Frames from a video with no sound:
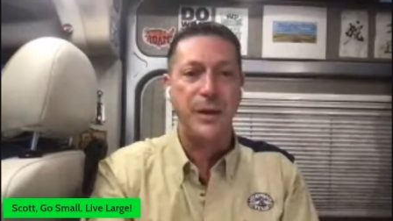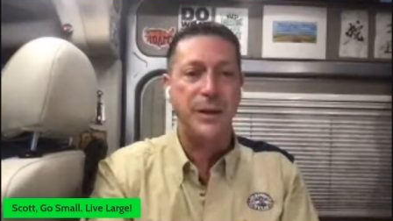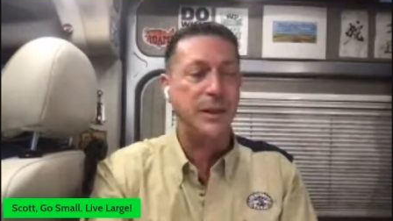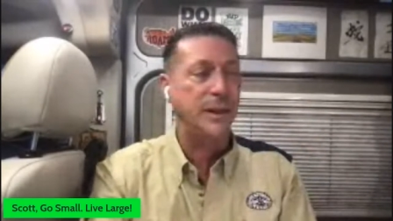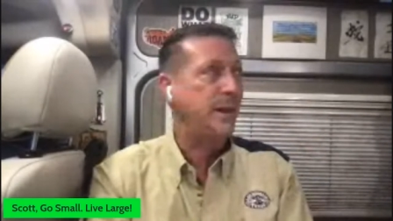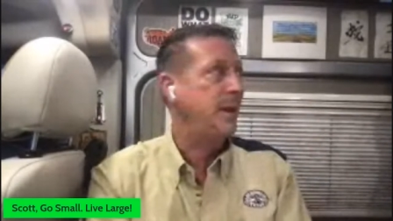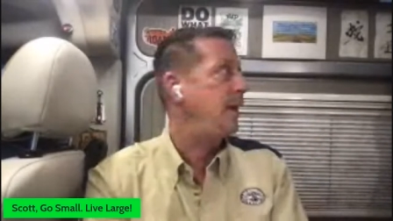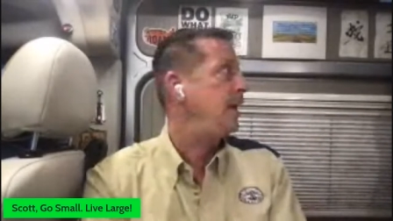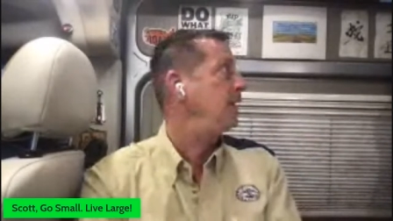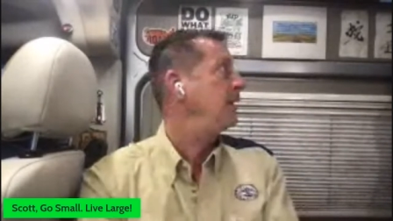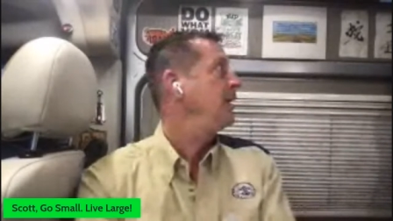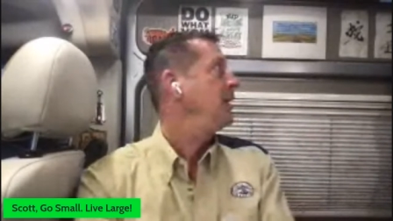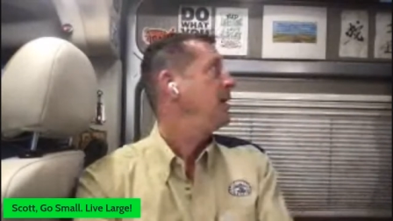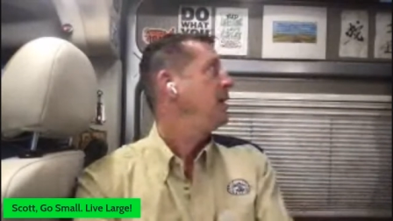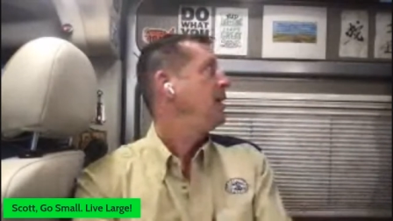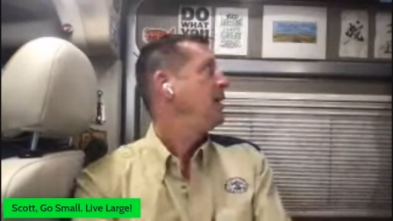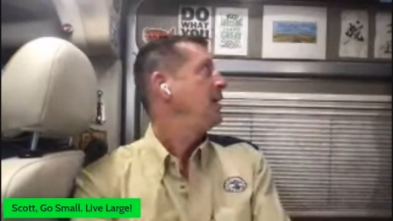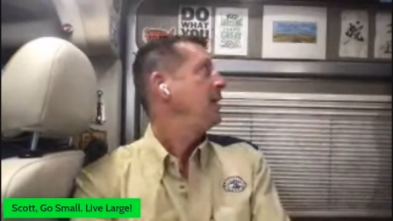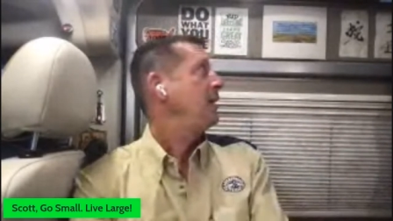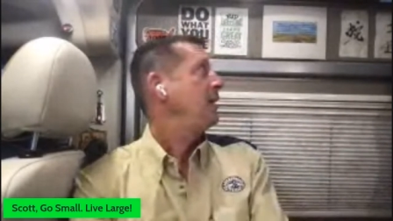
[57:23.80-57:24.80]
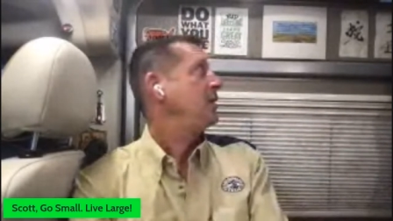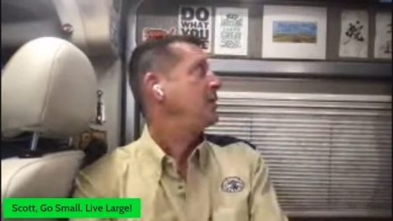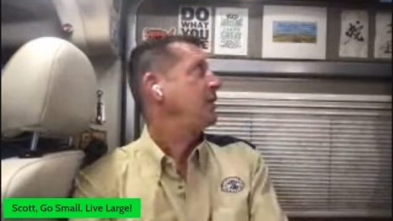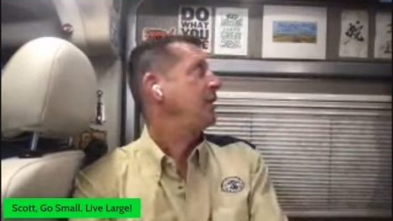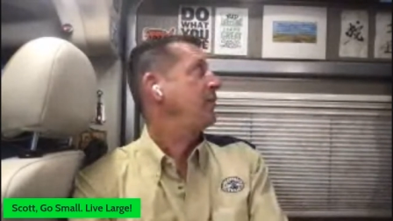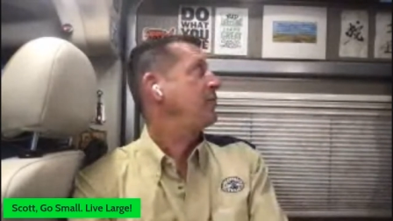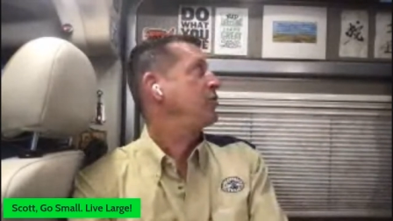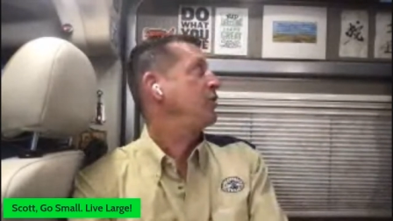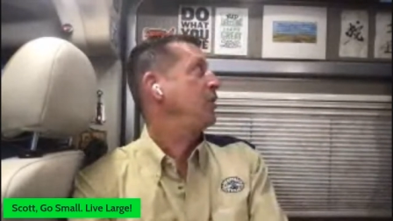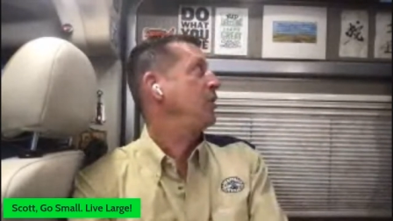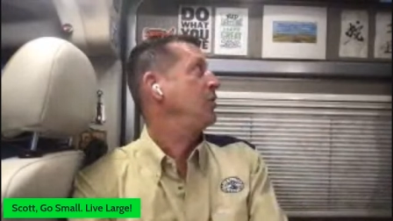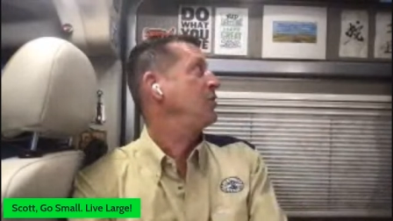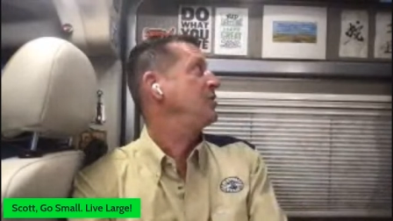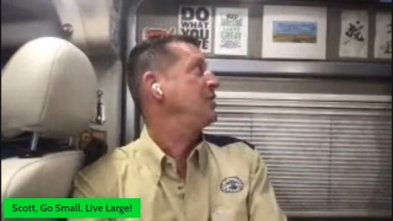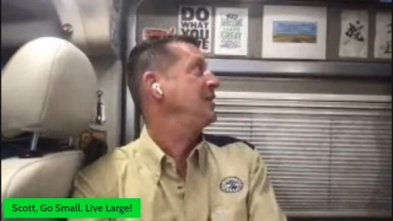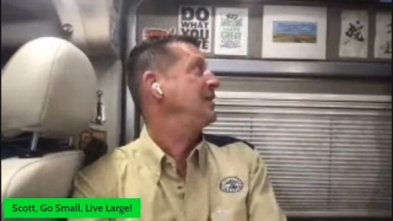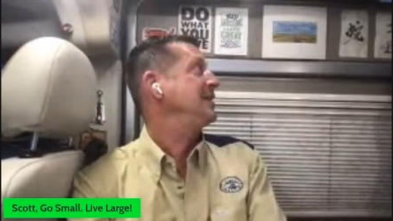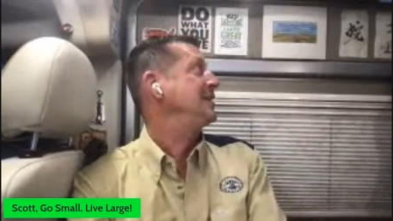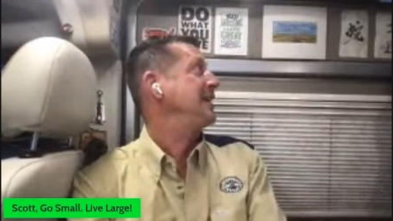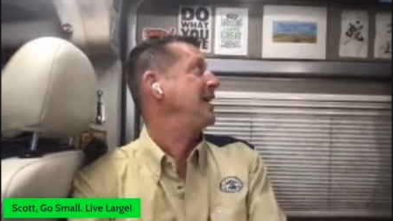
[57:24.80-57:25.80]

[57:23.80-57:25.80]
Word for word: me and the cat. The stay of charge